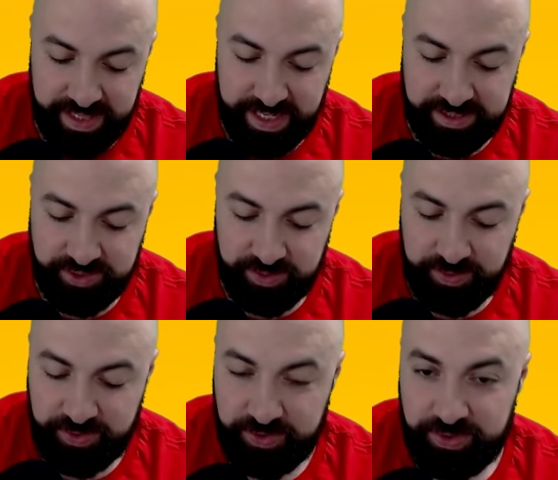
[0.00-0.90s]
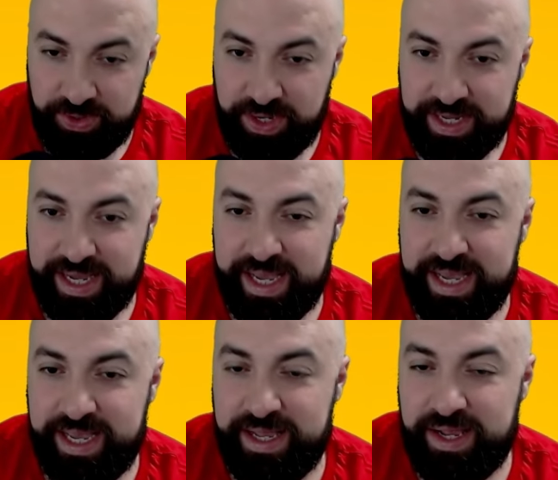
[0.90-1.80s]
That is super cool. Okay.
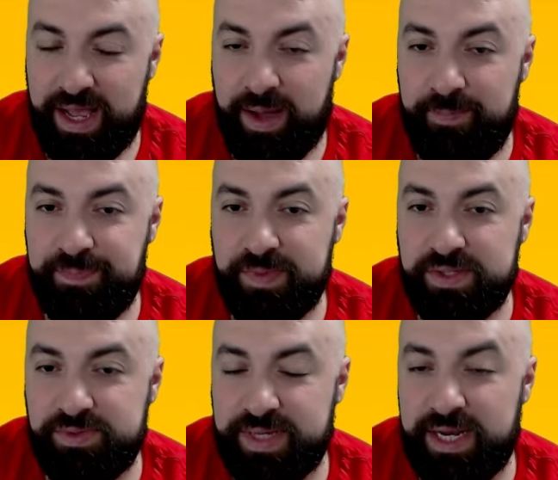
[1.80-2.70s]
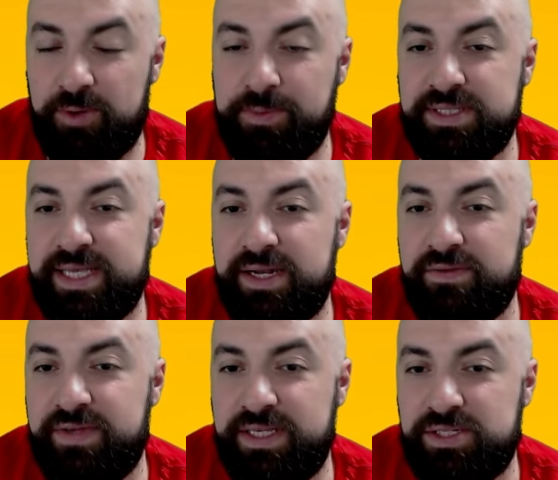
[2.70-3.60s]
Um, so we're going to open ten
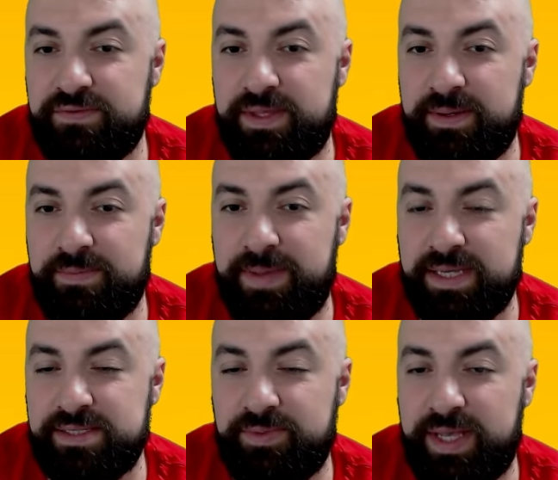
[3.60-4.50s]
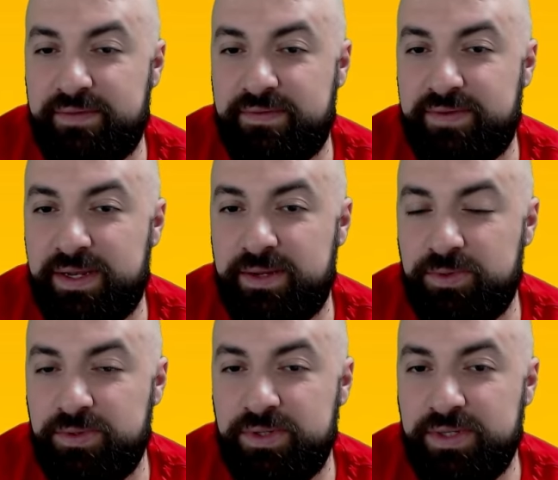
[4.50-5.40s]
of each of the packs that we have
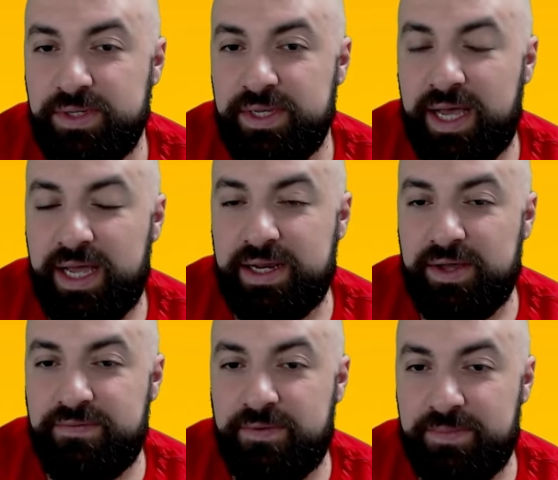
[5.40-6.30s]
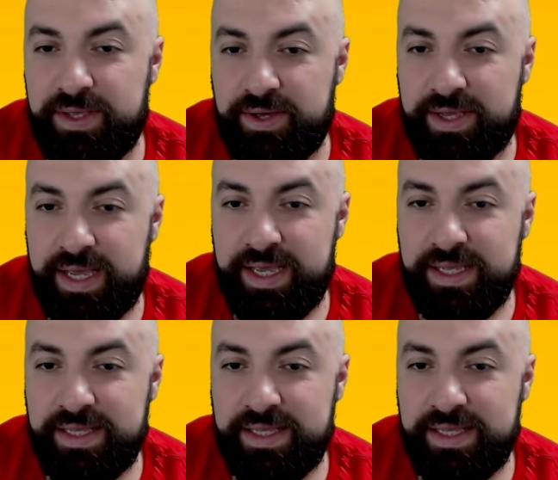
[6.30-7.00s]
available and go from there, okay?